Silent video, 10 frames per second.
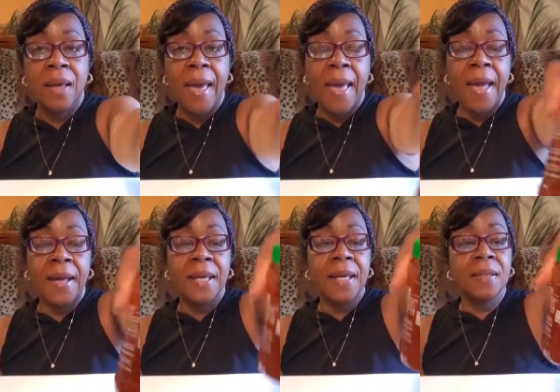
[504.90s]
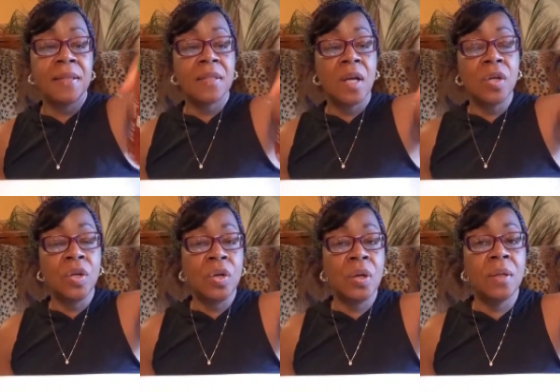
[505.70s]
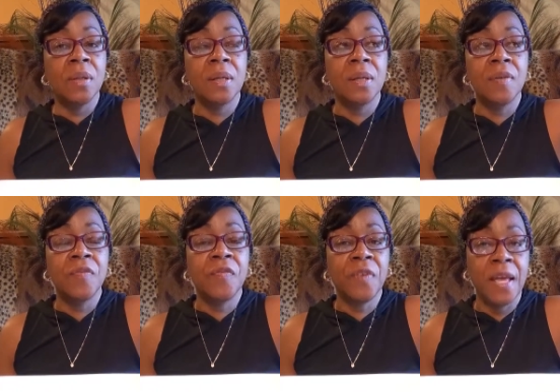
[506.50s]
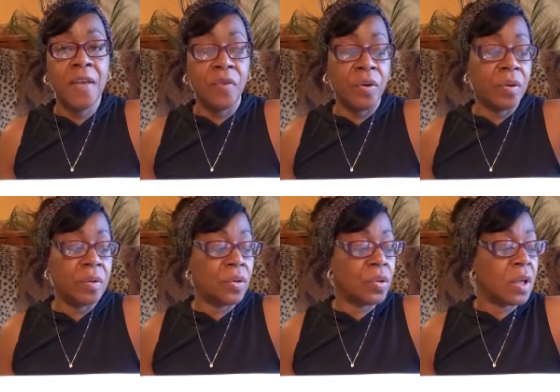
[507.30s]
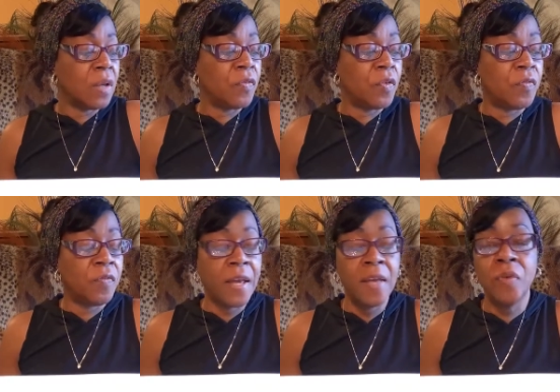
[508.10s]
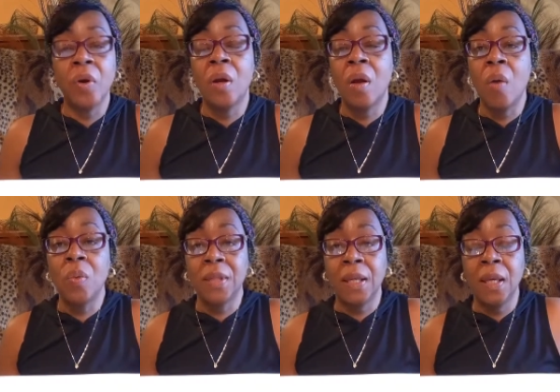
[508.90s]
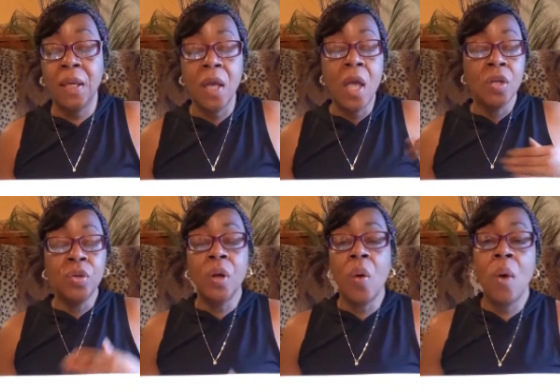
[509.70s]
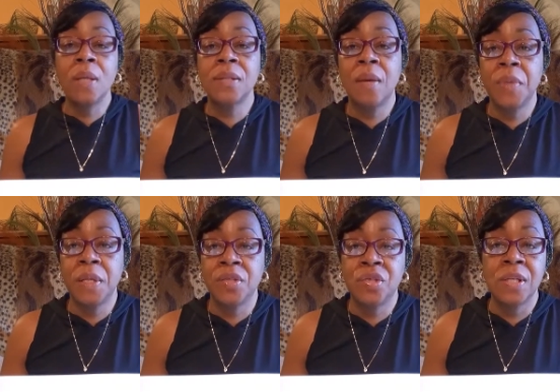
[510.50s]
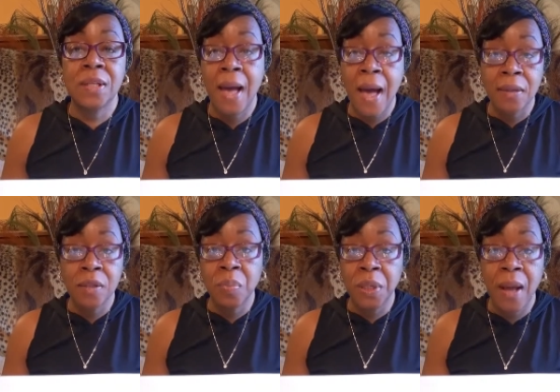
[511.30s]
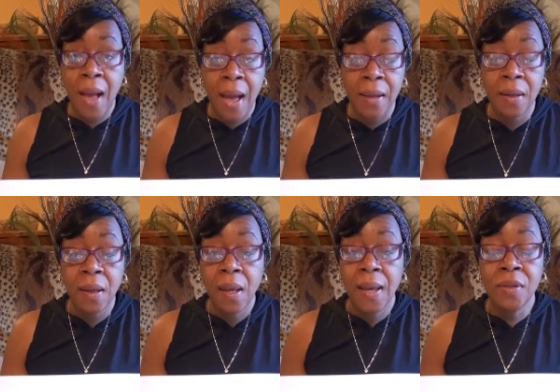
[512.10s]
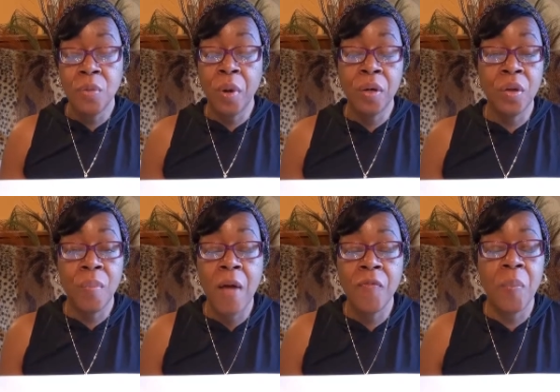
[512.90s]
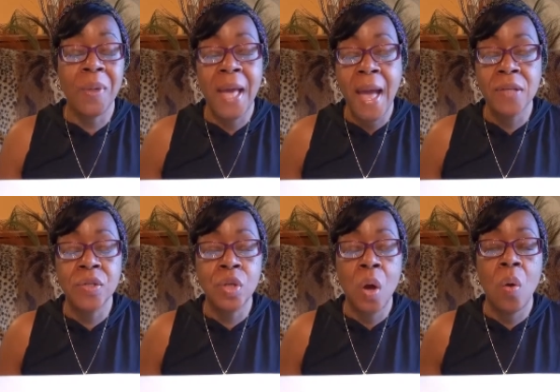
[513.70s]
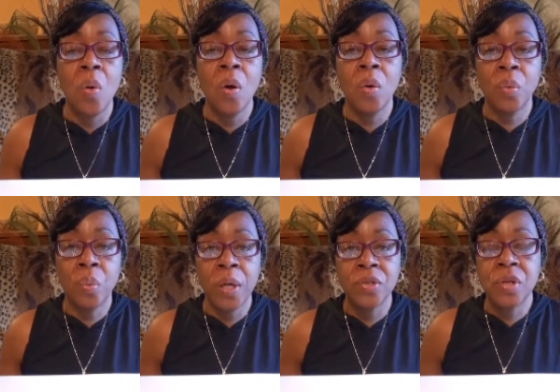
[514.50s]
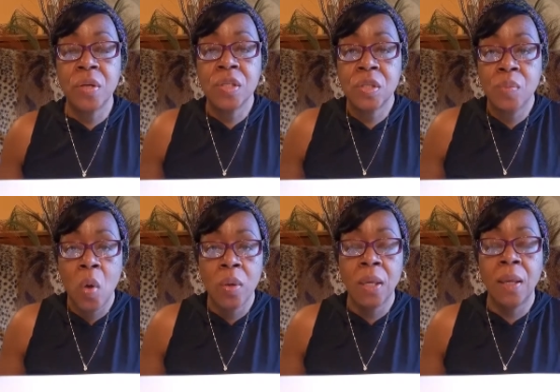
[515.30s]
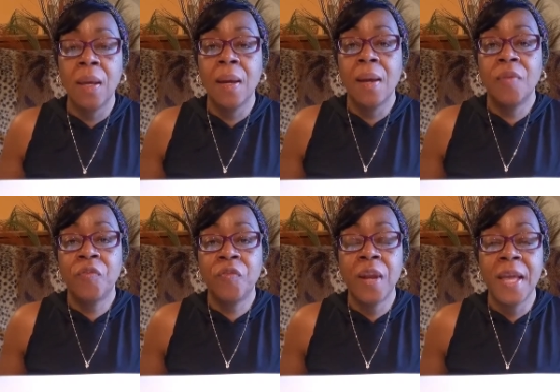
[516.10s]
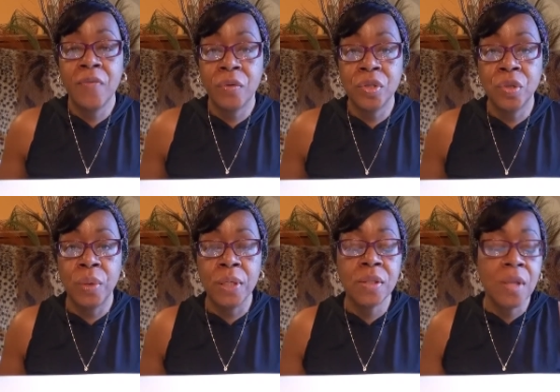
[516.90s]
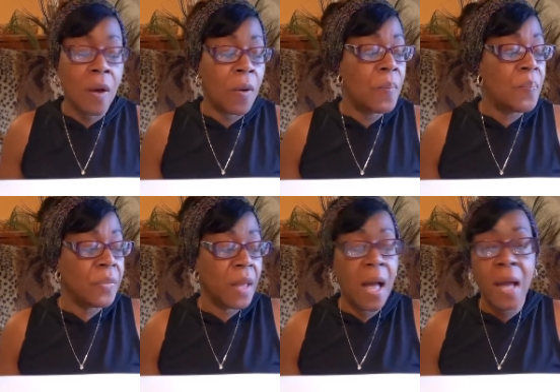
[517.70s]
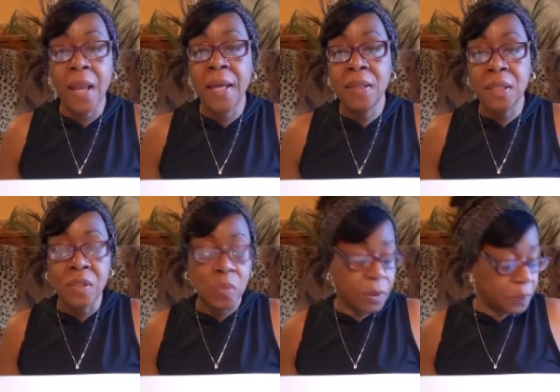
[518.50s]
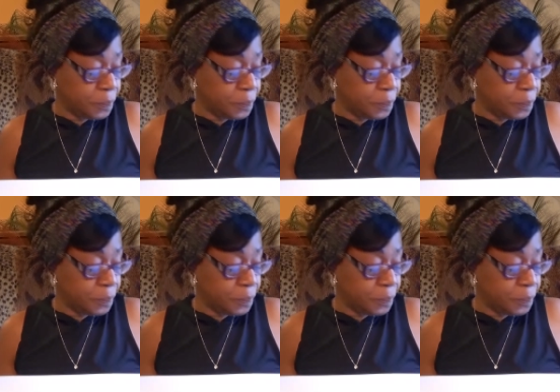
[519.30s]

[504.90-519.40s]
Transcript: and it's a good flavor. You're looking for flavor along with the heat. You don't want something that's just hot to be hot and you're burning your mouth up and it has no rich, smoky flavor to it. So I like this one.